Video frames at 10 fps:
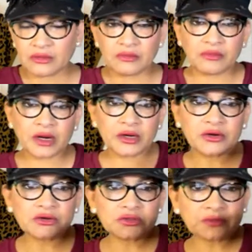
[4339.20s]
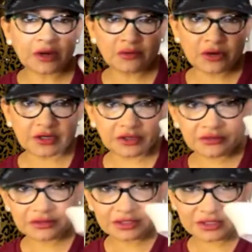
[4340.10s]
My girls might want to
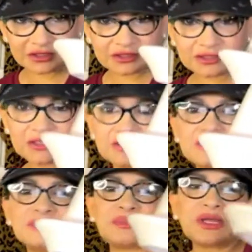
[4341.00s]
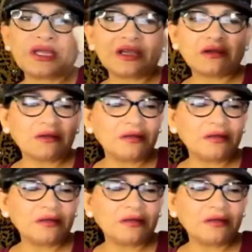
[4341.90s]
use this because it's pink.